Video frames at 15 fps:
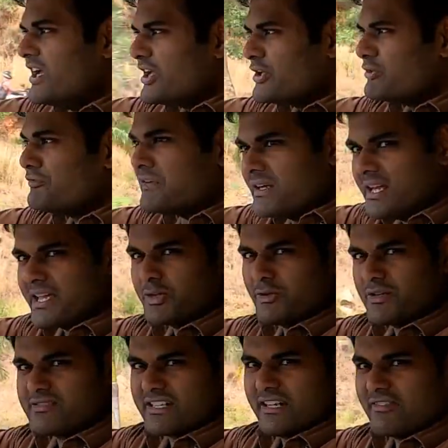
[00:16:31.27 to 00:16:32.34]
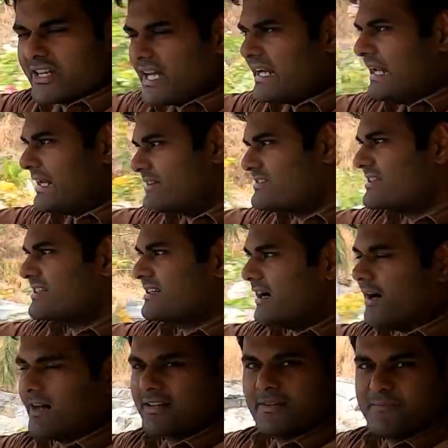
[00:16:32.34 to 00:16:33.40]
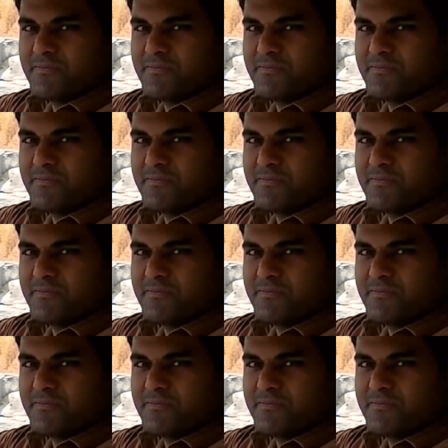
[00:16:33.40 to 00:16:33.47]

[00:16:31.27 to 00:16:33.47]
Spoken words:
you feel like you are driving an electric car.